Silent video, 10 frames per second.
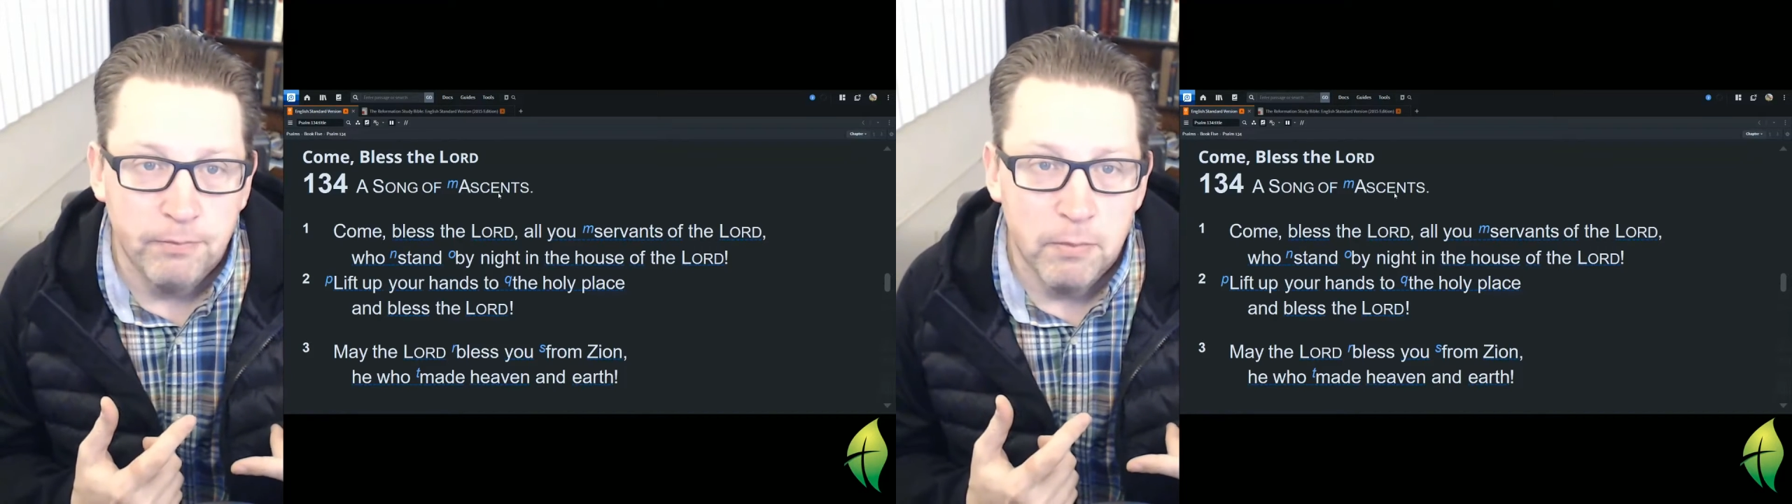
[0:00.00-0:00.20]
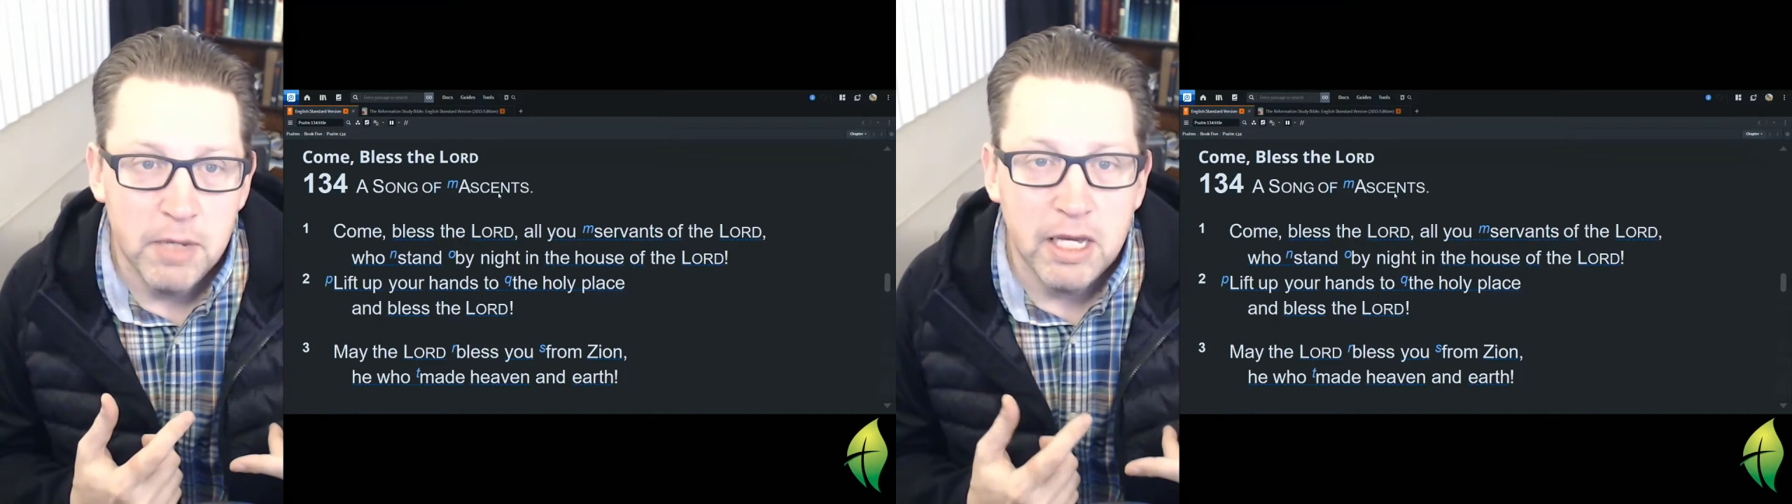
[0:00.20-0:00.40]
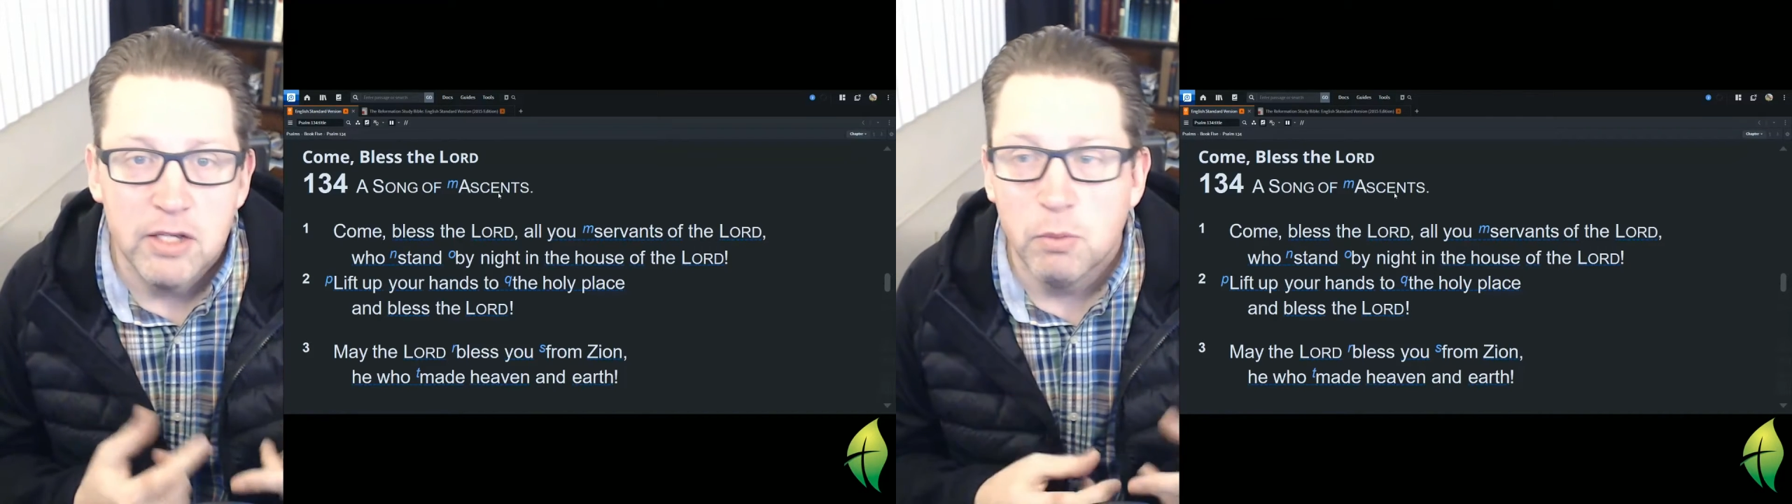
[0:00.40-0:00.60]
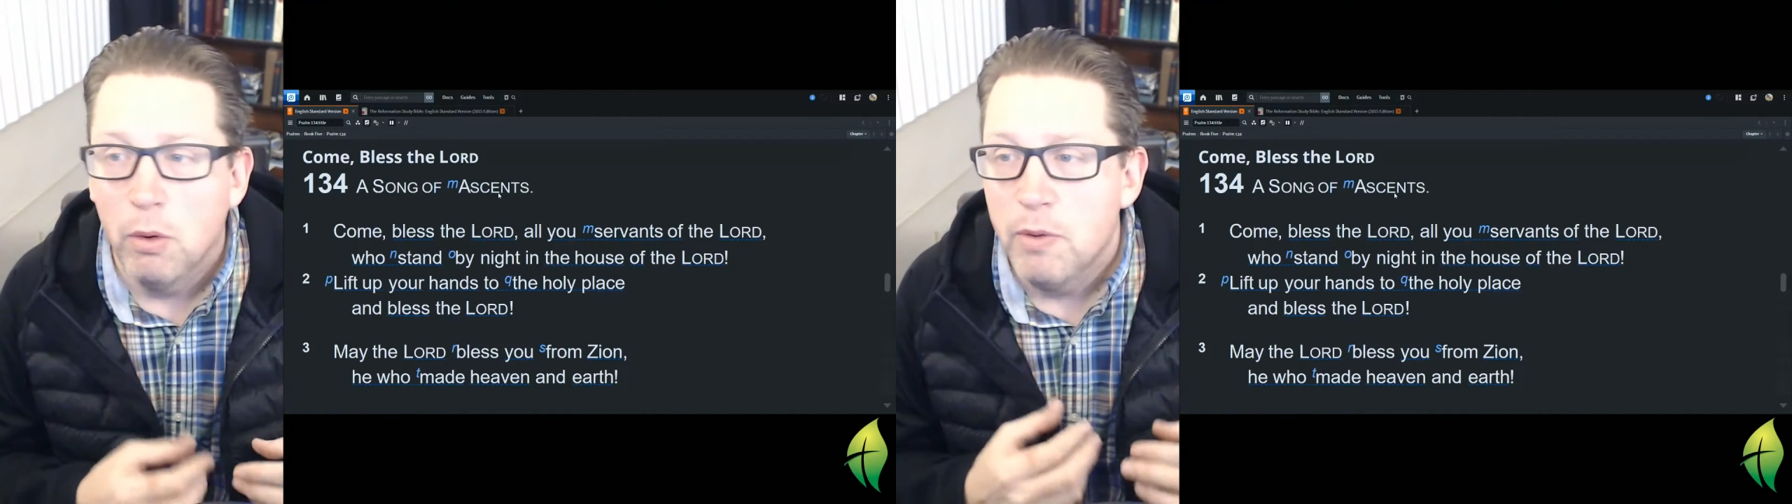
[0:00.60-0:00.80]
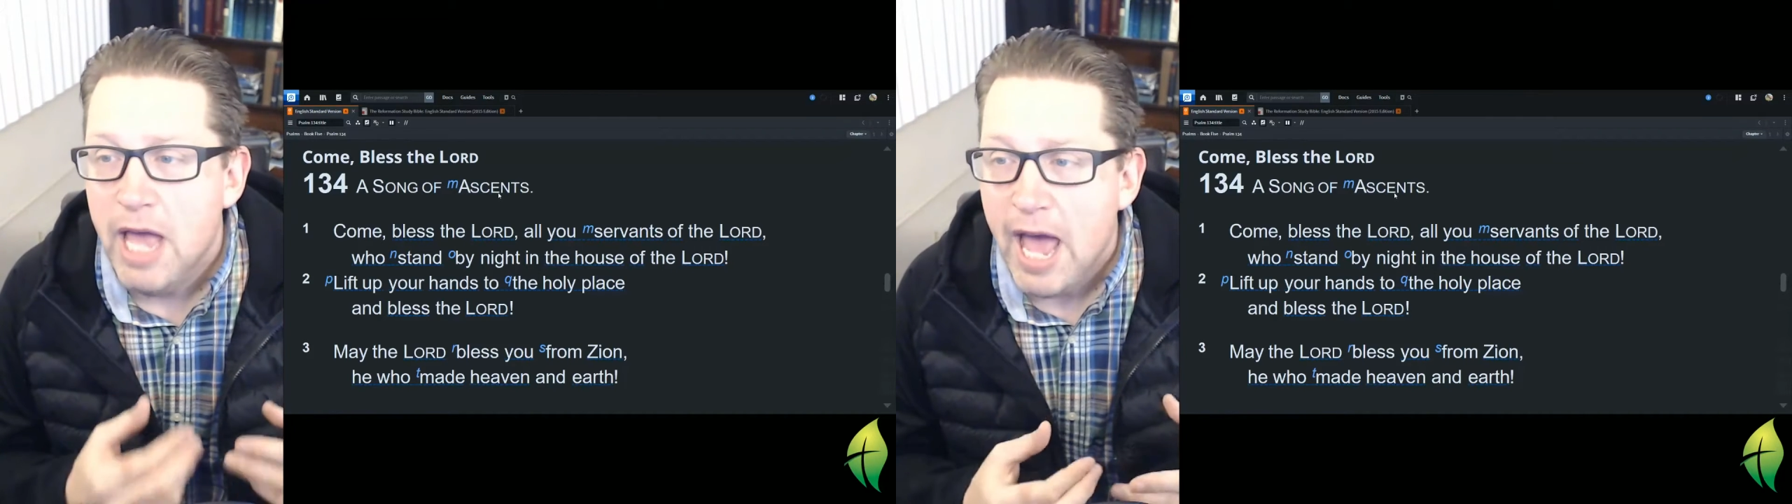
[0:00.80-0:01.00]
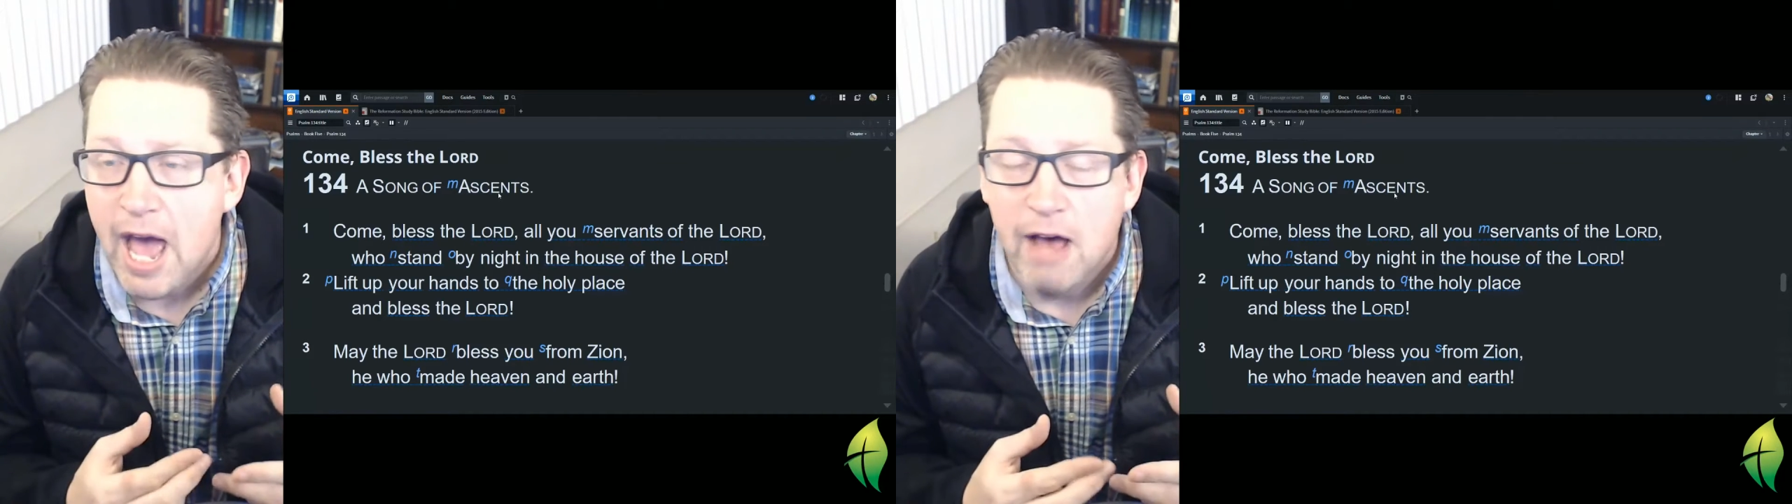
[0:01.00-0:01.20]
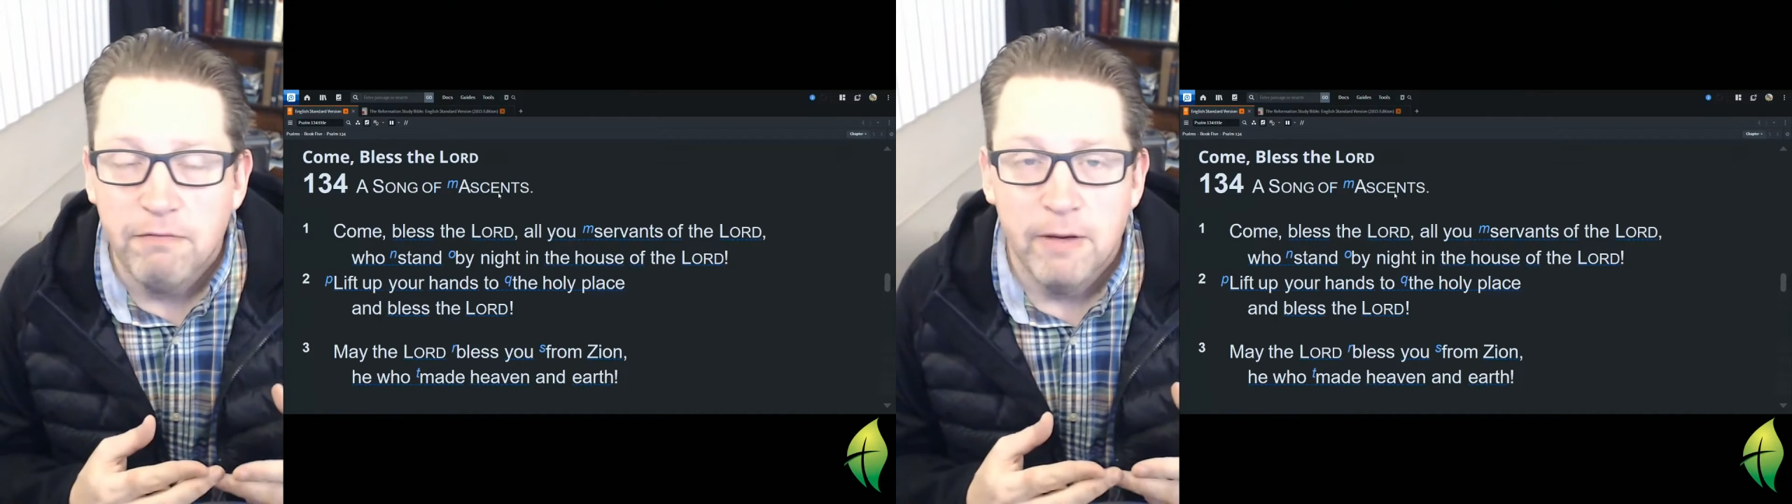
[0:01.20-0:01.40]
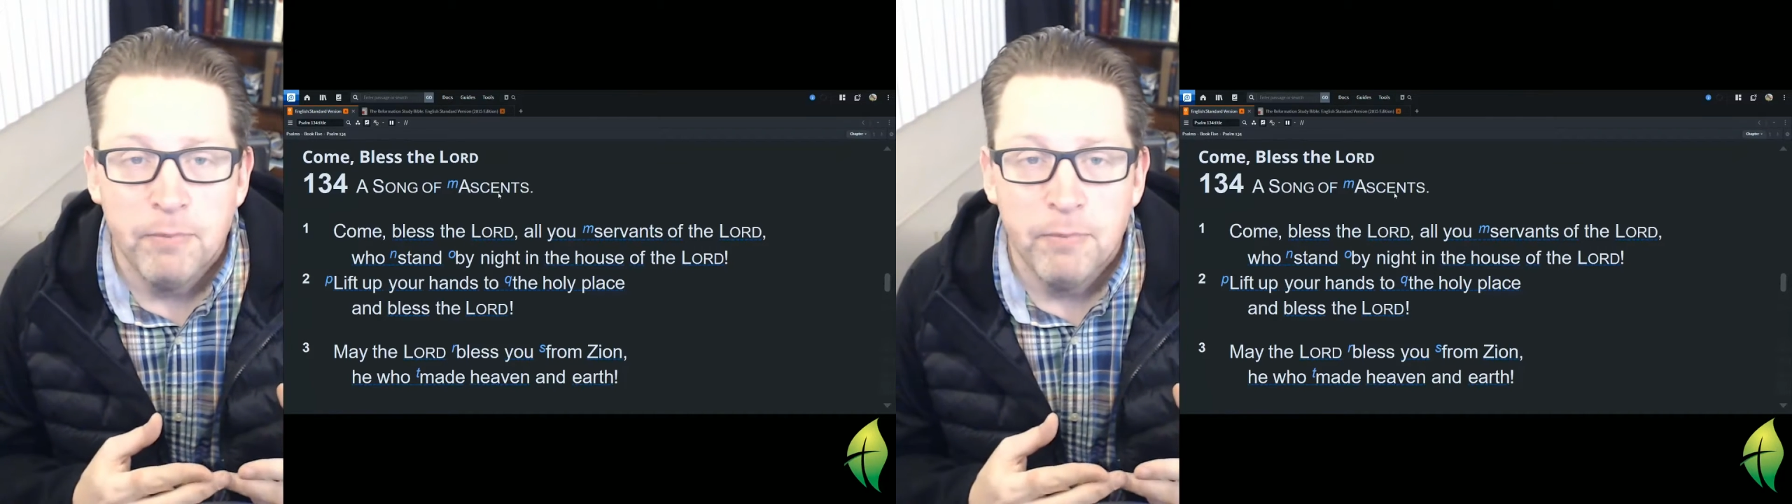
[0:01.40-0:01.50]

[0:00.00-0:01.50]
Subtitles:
Because what we have,